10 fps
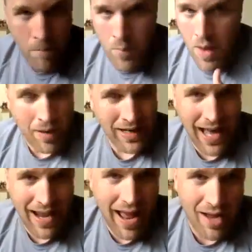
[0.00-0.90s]
might
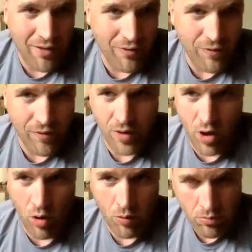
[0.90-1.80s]
not have,
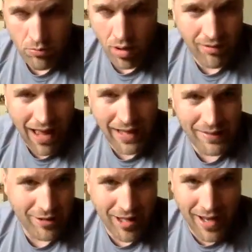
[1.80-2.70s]
a lot in
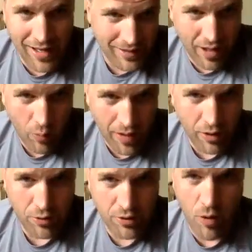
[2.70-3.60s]
the tank and they don't want to
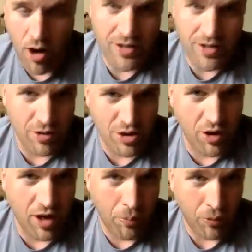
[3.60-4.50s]
go too hard, so I'll show you a
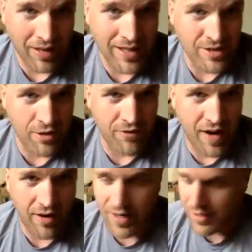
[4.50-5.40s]
couple easier
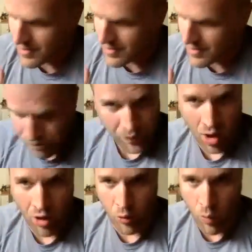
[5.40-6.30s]
variants.
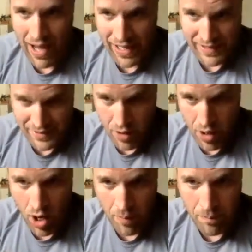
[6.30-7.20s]
Otherwise,
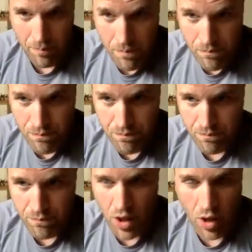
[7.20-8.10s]

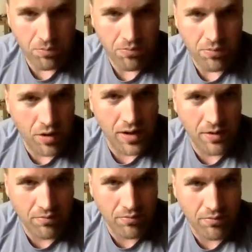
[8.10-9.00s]
you
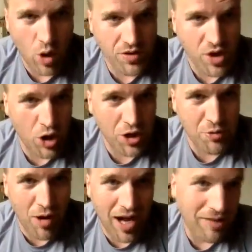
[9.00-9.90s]
can go as hard as you
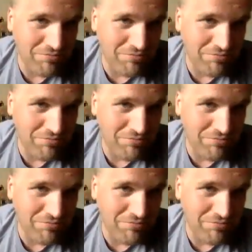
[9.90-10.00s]
want,